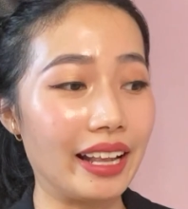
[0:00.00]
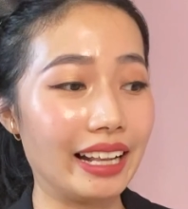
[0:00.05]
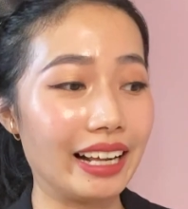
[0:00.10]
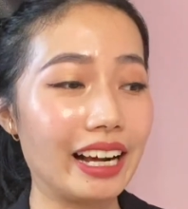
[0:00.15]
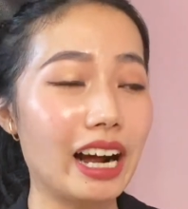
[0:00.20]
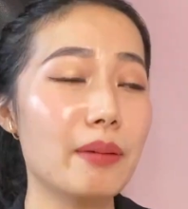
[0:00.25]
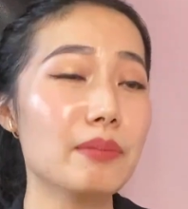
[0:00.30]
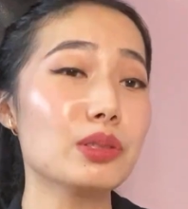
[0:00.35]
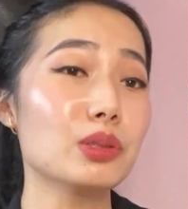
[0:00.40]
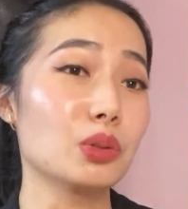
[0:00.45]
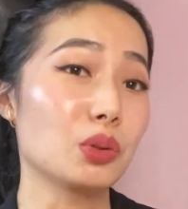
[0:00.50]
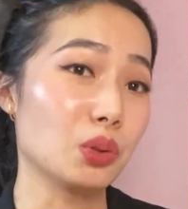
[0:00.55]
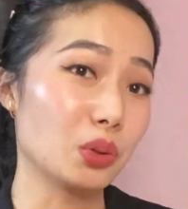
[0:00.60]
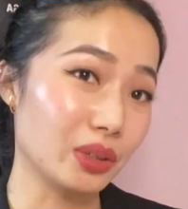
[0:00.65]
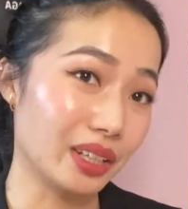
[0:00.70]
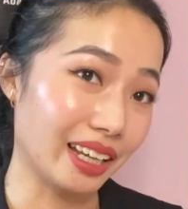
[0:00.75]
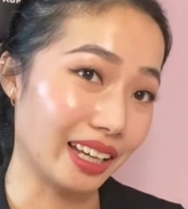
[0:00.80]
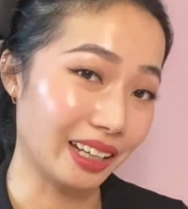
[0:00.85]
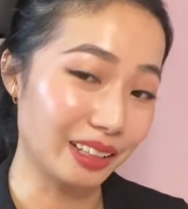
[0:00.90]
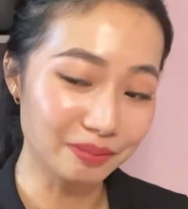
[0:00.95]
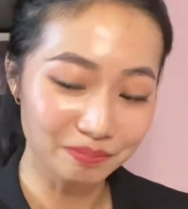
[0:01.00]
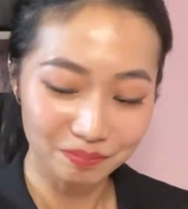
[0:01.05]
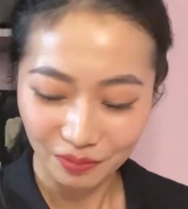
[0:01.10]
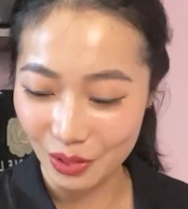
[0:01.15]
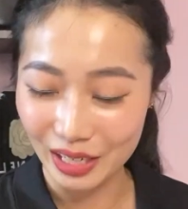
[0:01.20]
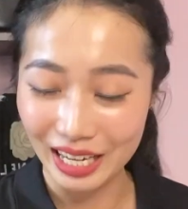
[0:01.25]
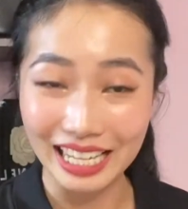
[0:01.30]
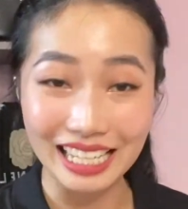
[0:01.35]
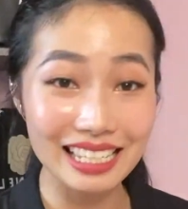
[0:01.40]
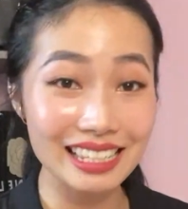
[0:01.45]
it comes to cooking.
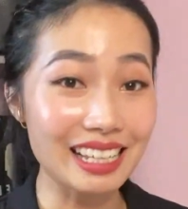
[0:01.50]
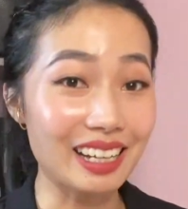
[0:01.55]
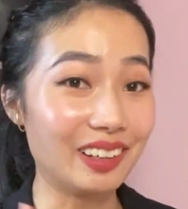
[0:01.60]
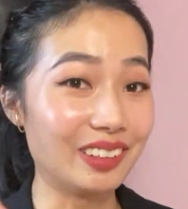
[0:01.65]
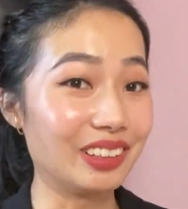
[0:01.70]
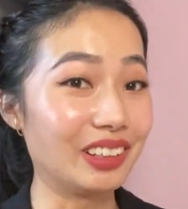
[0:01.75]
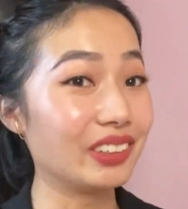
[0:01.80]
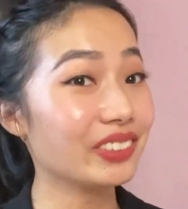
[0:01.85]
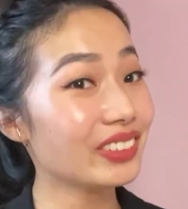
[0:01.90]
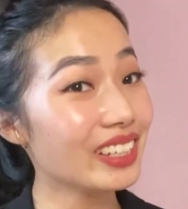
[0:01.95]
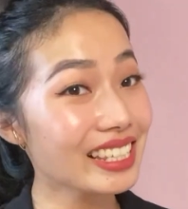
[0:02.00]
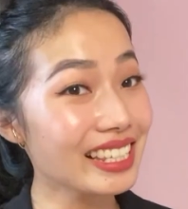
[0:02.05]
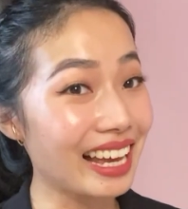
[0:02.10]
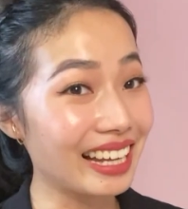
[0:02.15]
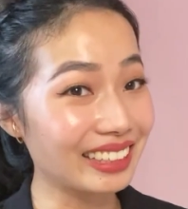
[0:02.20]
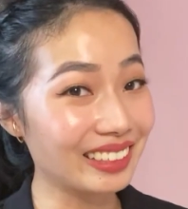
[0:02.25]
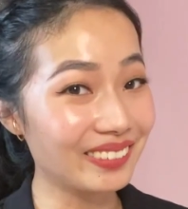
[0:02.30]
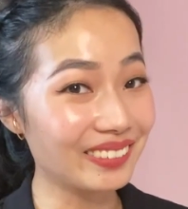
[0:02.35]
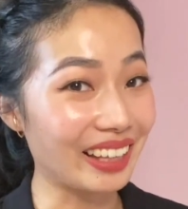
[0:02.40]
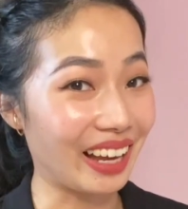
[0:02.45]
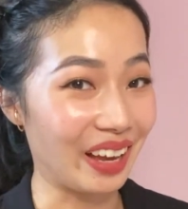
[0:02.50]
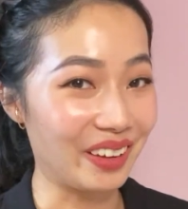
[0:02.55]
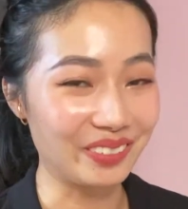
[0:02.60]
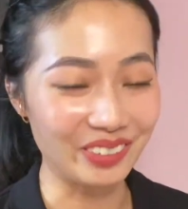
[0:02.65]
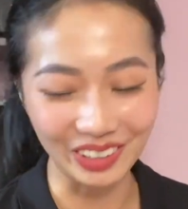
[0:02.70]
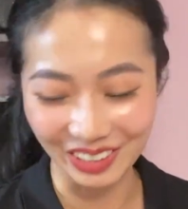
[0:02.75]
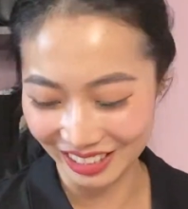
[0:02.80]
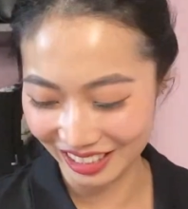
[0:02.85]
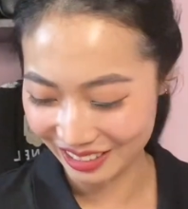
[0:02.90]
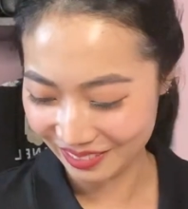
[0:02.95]
Let's start on the first item that I
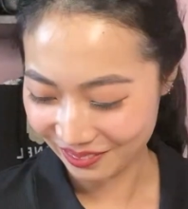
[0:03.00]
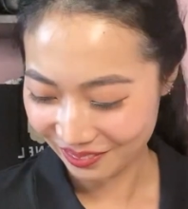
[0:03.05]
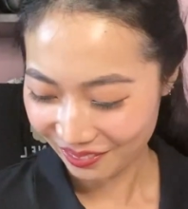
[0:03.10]
bought.